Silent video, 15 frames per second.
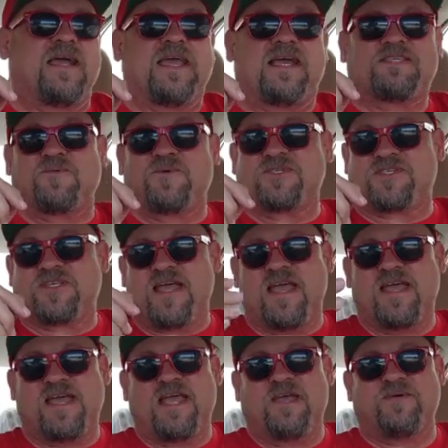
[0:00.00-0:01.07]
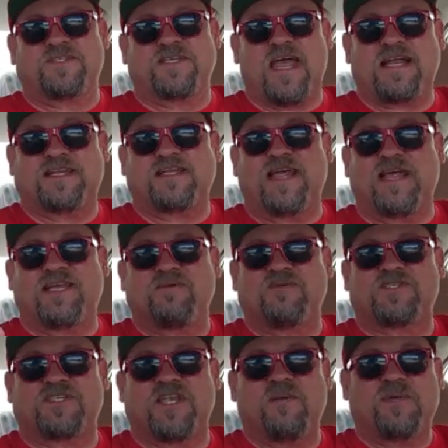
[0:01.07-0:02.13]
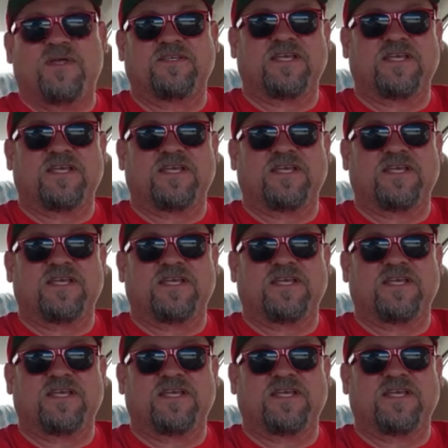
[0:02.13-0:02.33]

guess he was acting like he was sleeping.